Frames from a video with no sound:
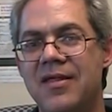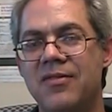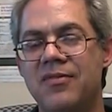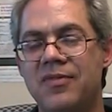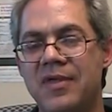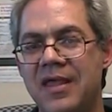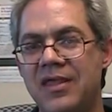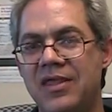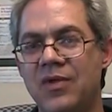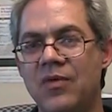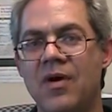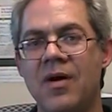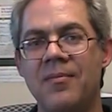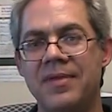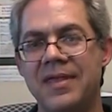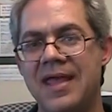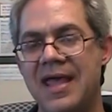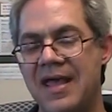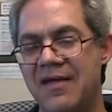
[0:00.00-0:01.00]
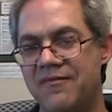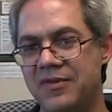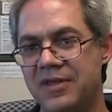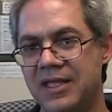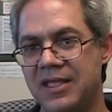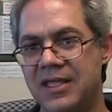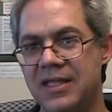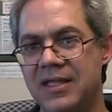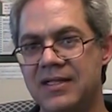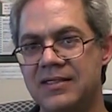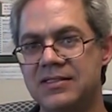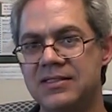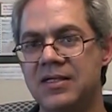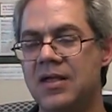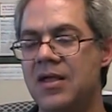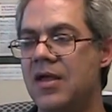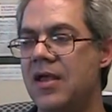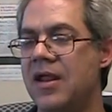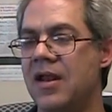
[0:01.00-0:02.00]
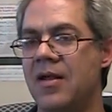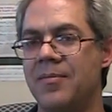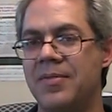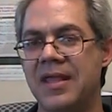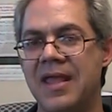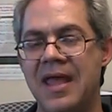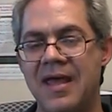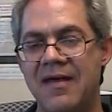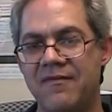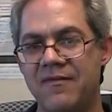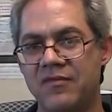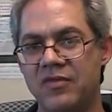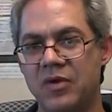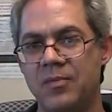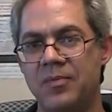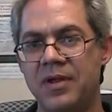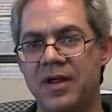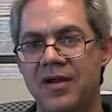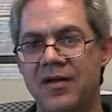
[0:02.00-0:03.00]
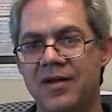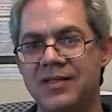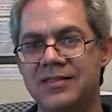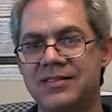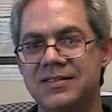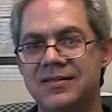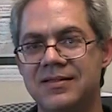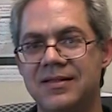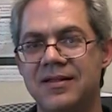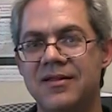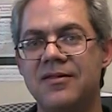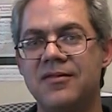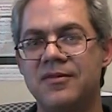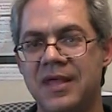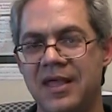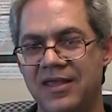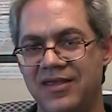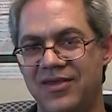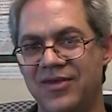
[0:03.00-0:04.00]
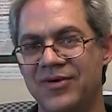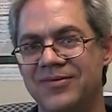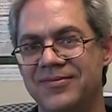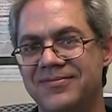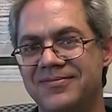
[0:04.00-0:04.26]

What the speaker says: Thank you on behalf of the kids and on behalf of their parents. Thank you.